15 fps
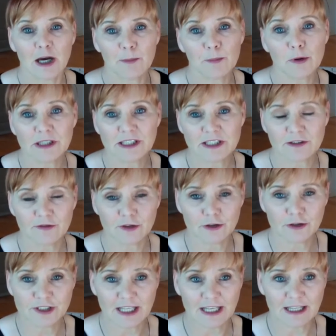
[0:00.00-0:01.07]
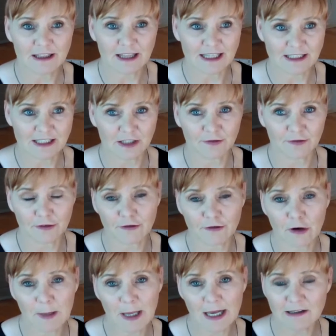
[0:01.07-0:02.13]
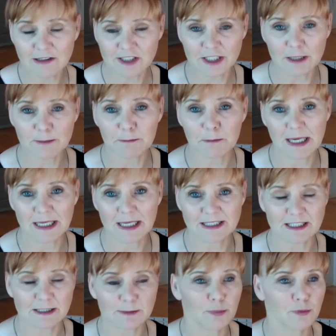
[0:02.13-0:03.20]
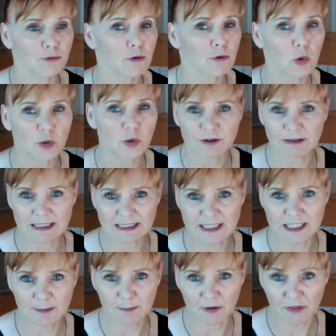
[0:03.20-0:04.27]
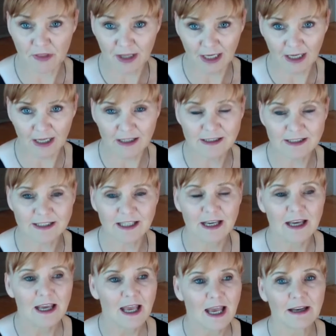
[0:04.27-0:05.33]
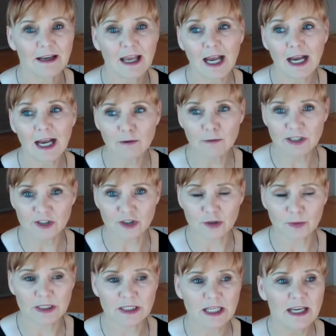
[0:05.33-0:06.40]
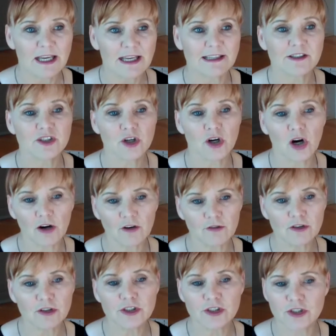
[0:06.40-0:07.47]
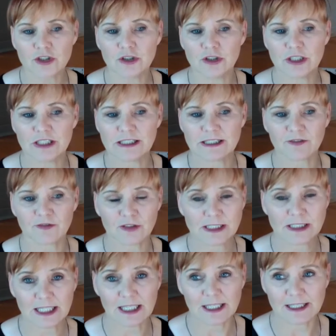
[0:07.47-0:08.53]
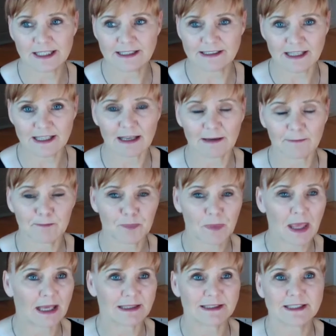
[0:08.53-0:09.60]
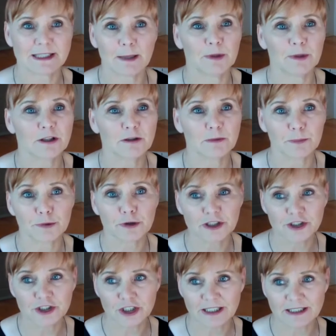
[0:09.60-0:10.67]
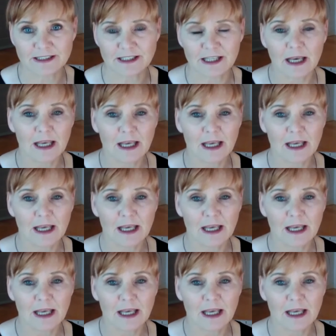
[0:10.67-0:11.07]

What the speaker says: points of views that differ from ours, and it makes us broader and deeper thinkers. And how we do it is to offer students facilities and some little projects